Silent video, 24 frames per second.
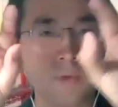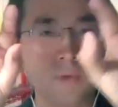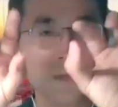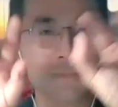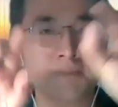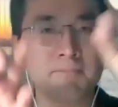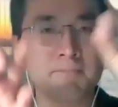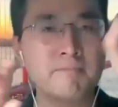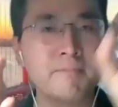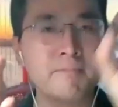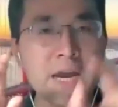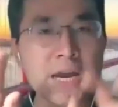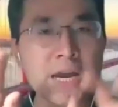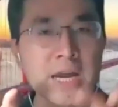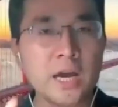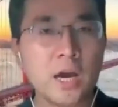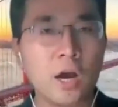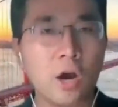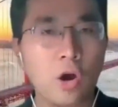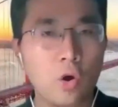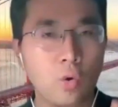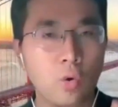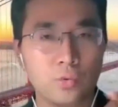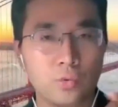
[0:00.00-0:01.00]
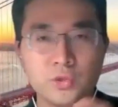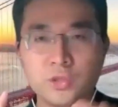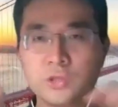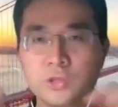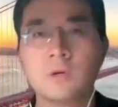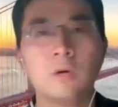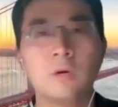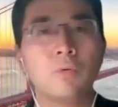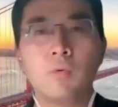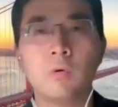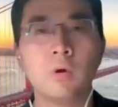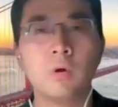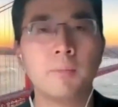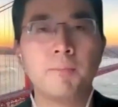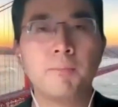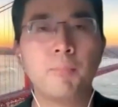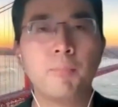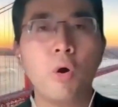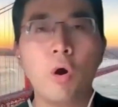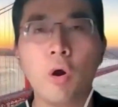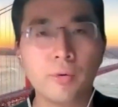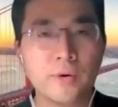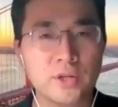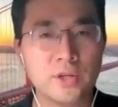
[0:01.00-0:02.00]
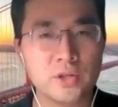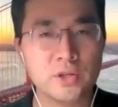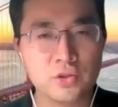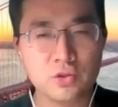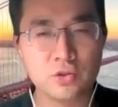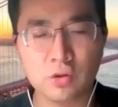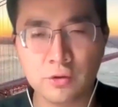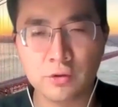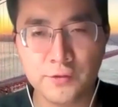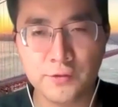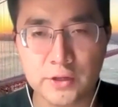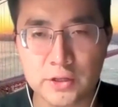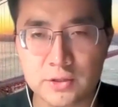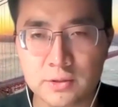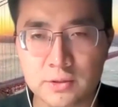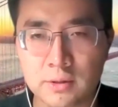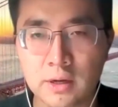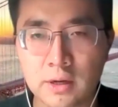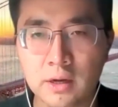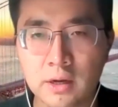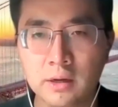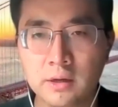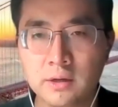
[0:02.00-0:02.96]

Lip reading: with many holes or porous surface.